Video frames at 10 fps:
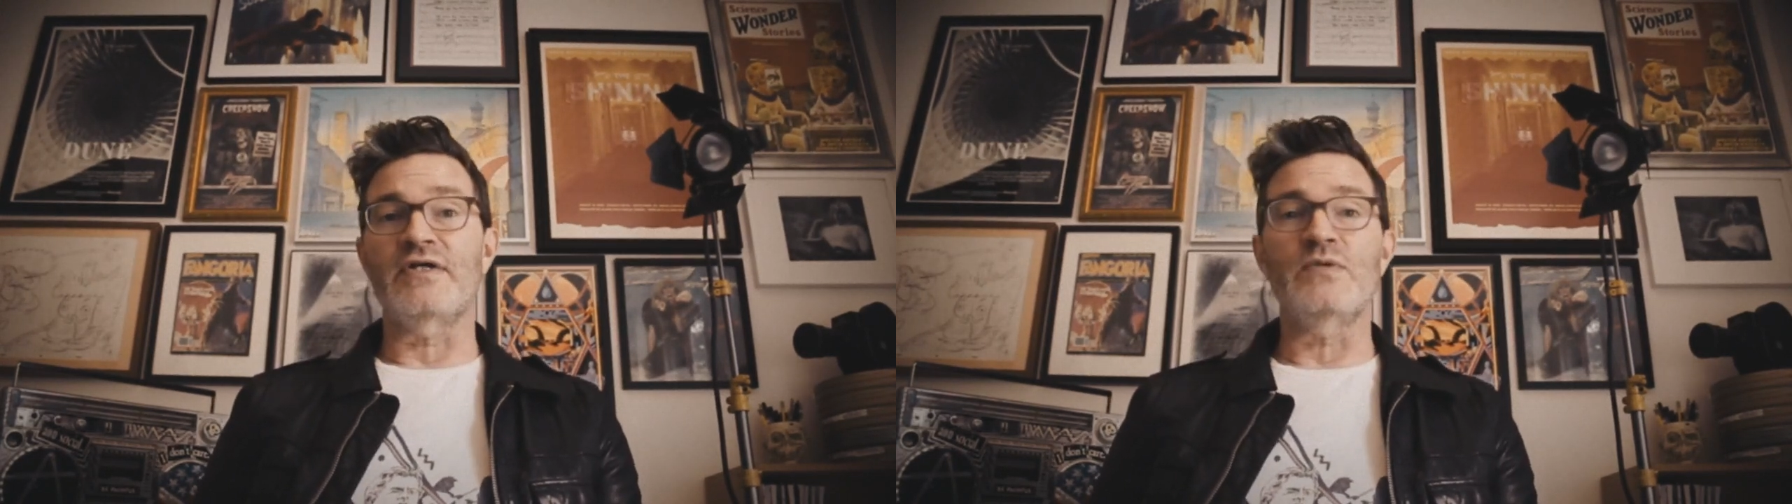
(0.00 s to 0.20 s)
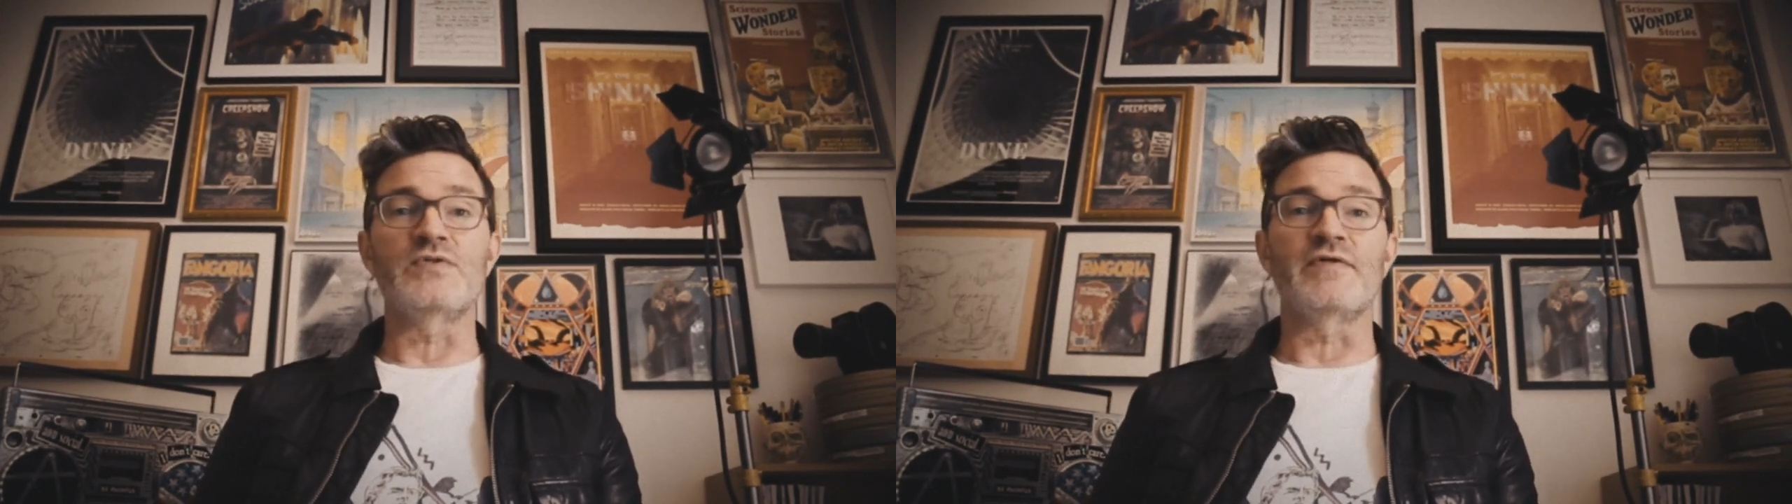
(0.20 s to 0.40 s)

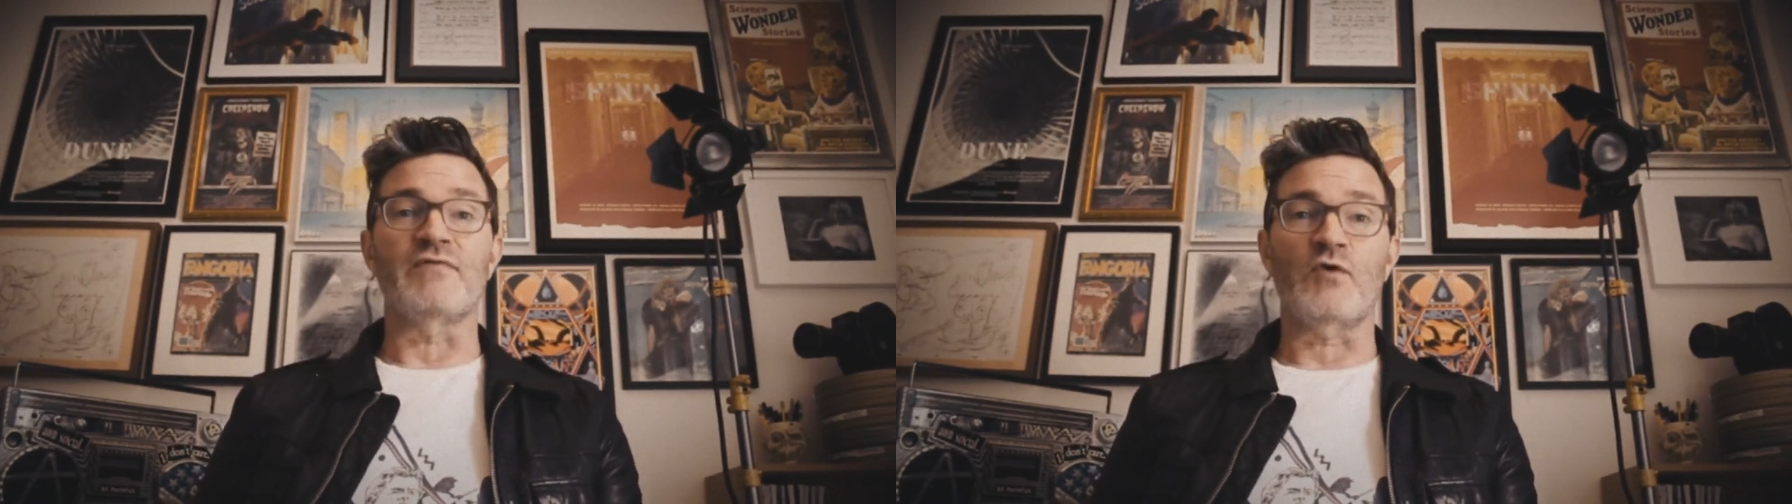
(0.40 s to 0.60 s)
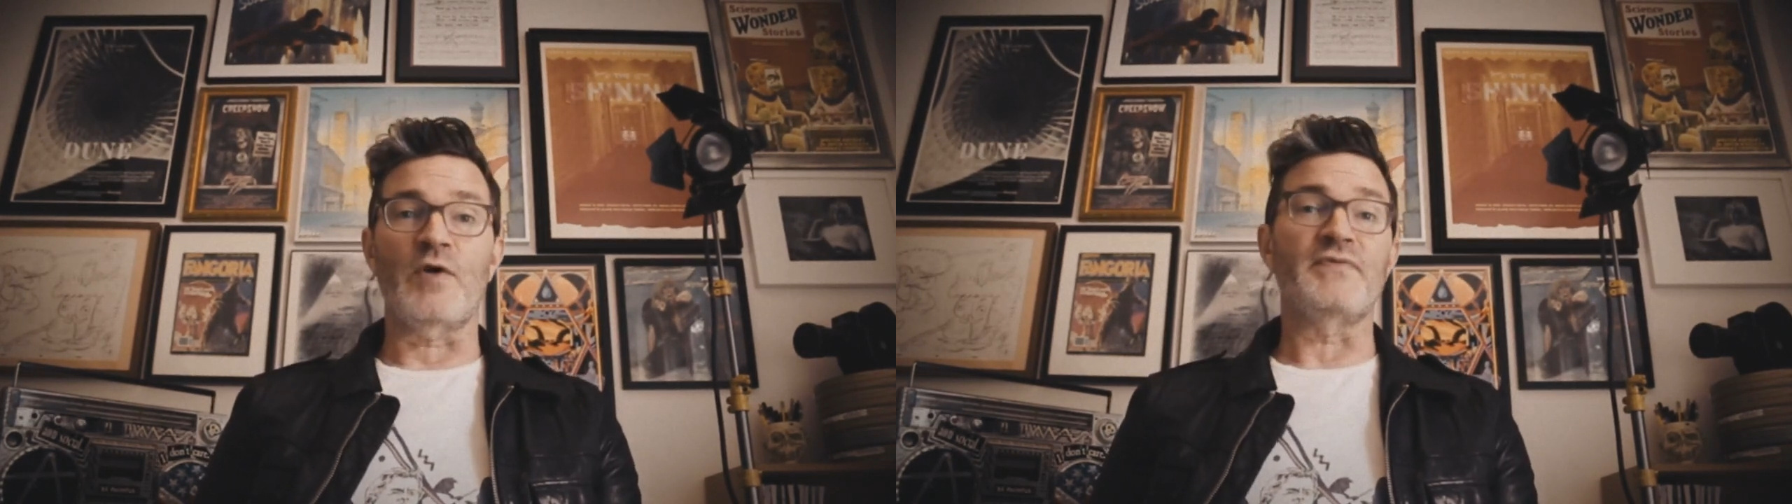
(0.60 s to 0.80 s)

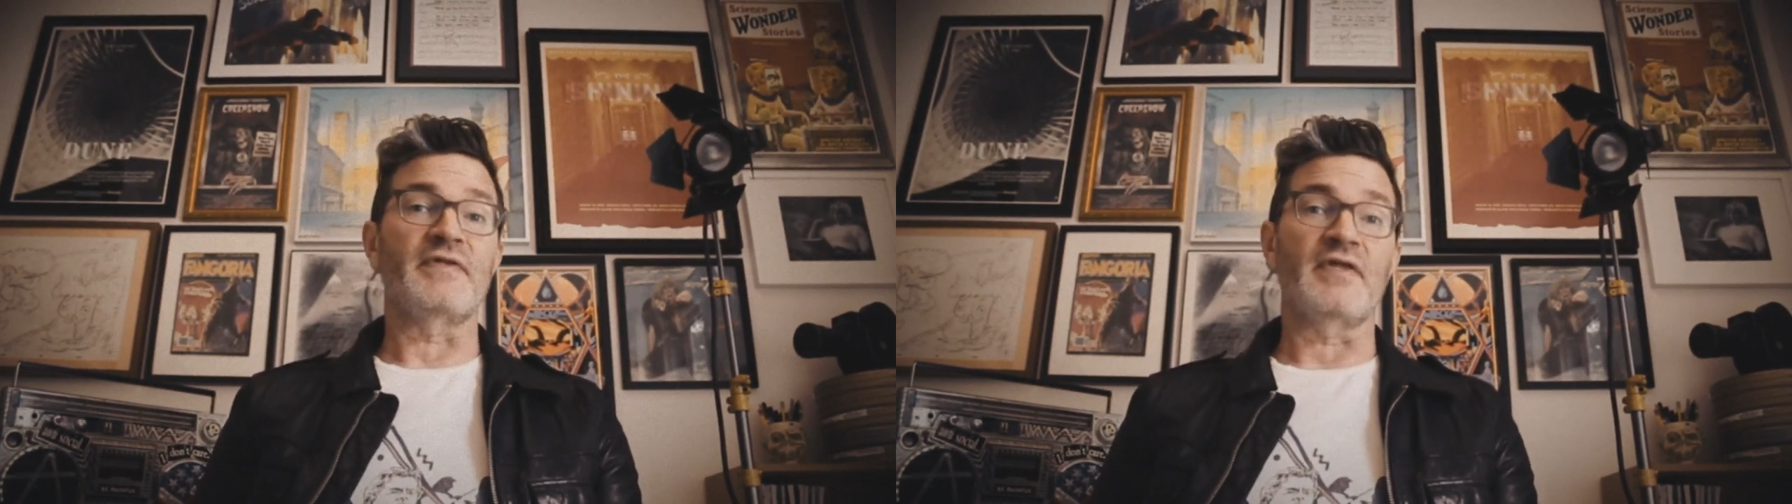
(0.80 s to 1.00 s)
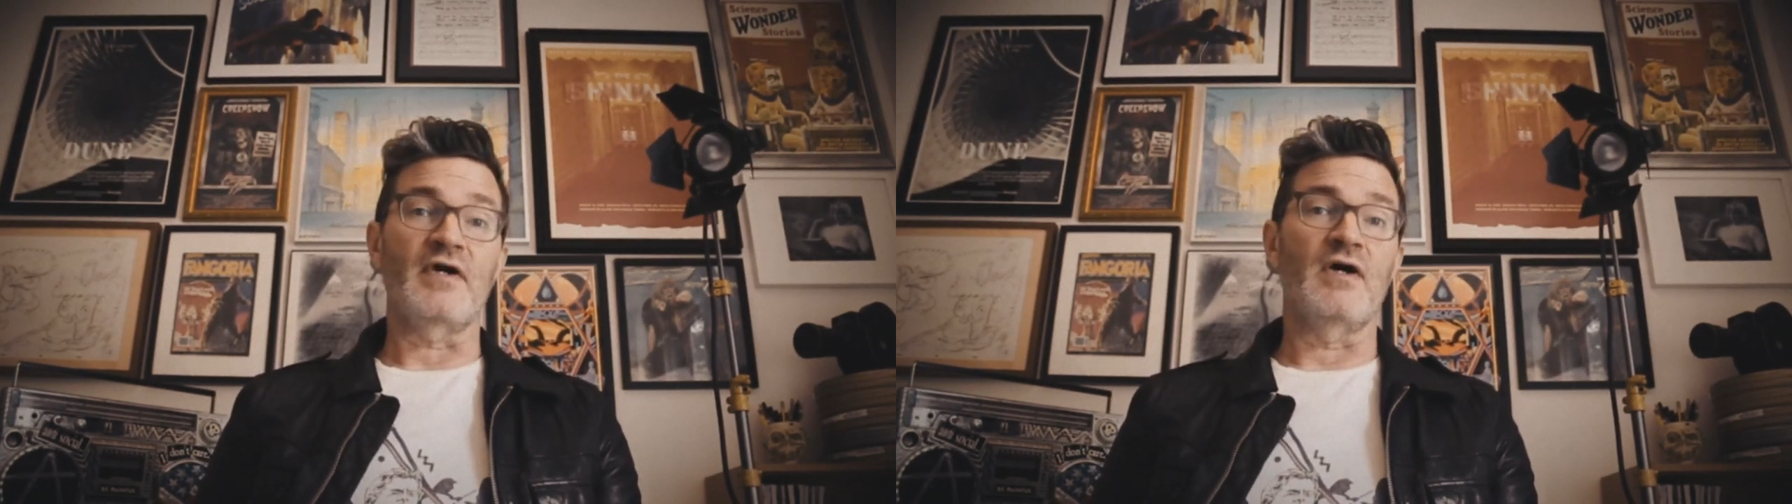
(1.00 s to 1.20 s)
accused of
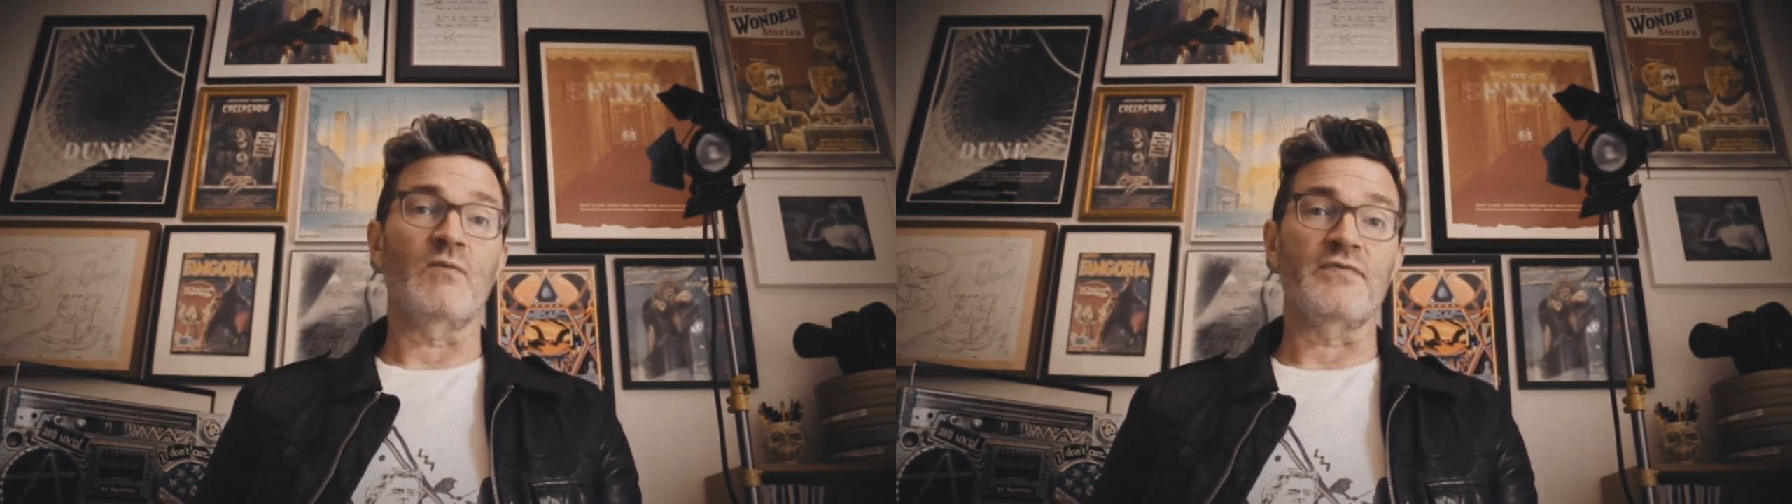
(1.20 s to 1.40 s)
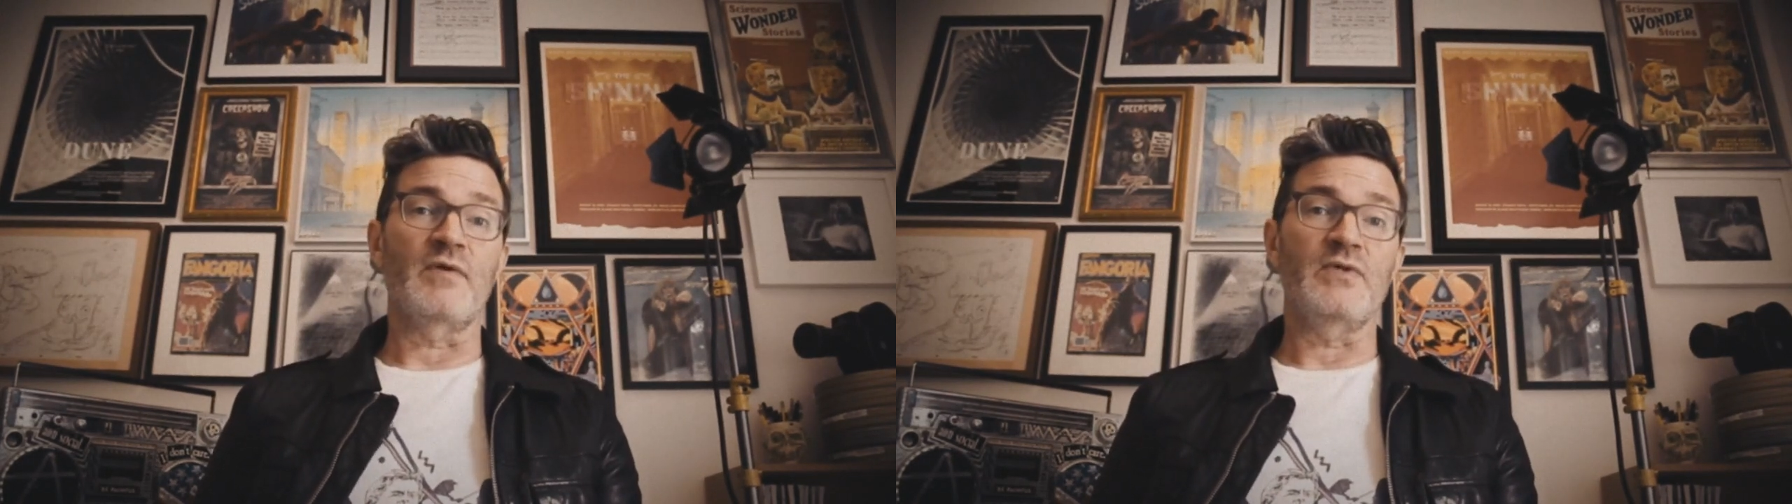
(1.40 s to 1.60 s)
corrupting the
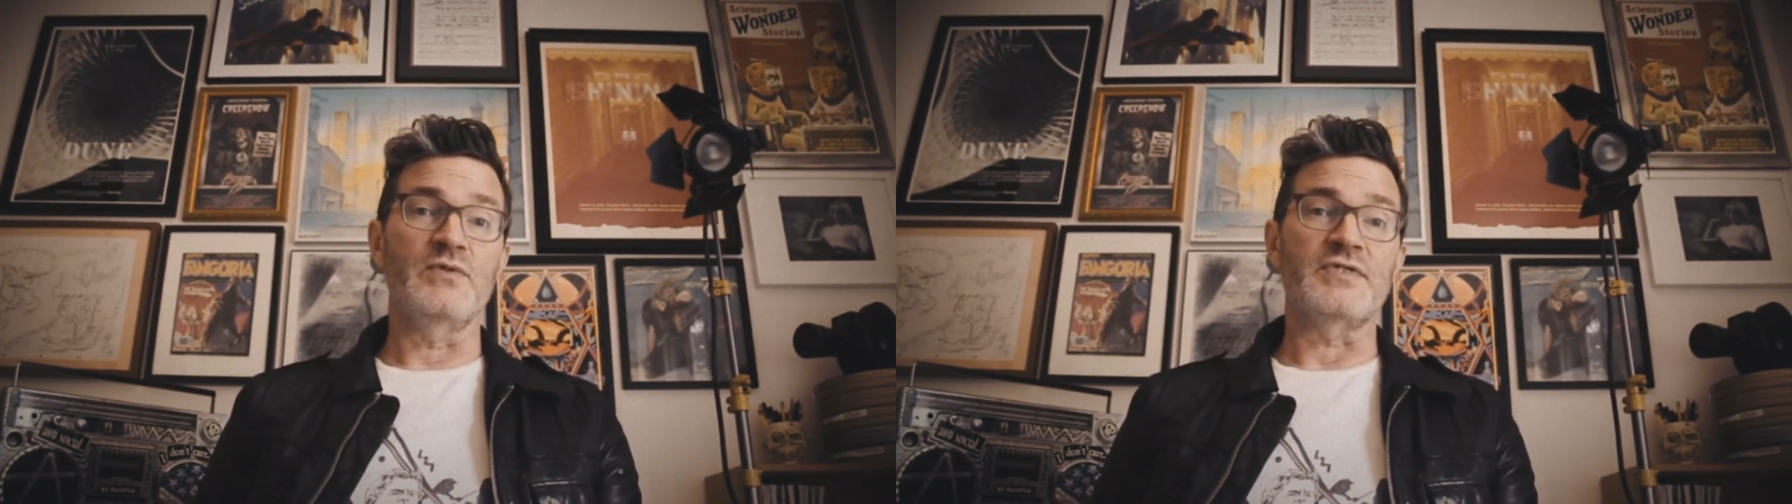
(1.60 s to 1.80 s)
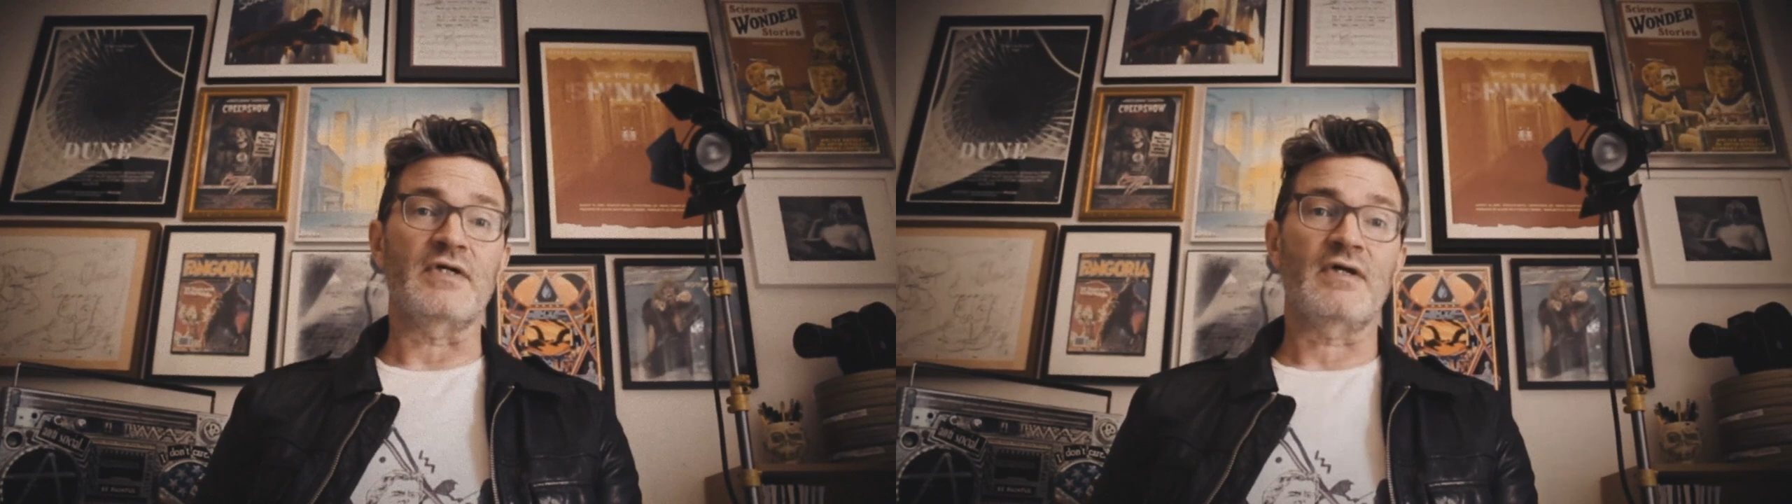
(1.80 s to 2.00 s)
young with our
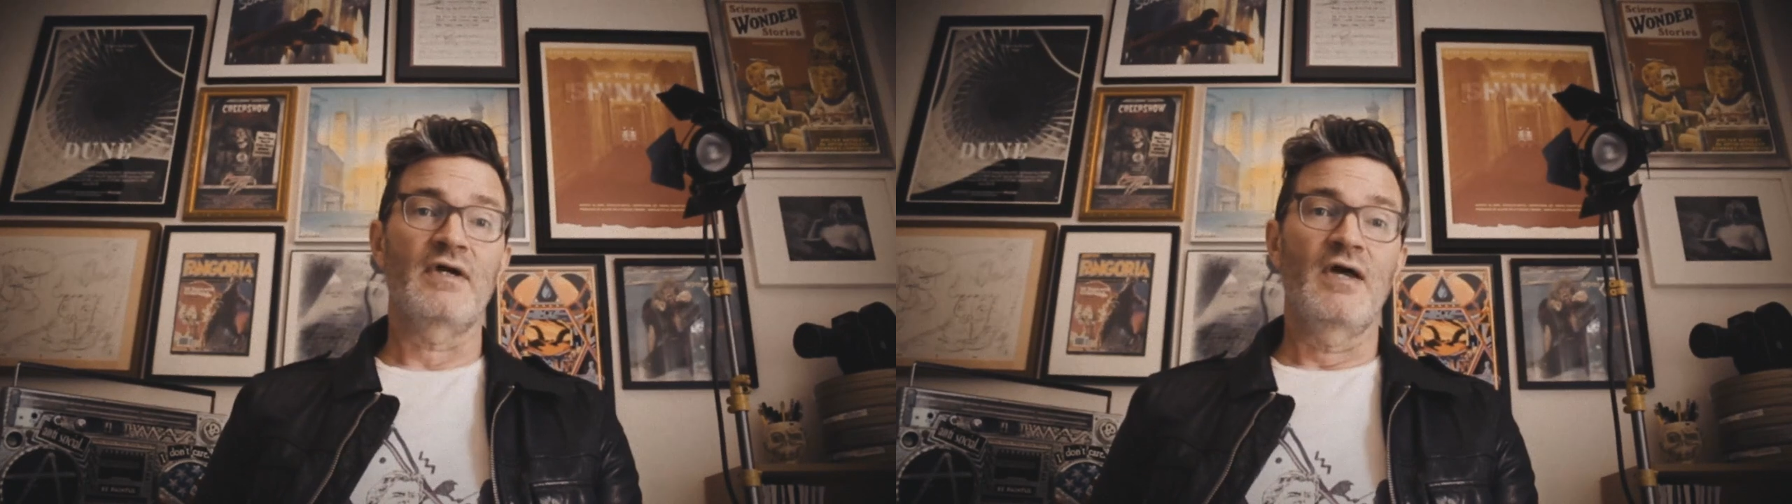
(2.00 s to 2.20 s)
music.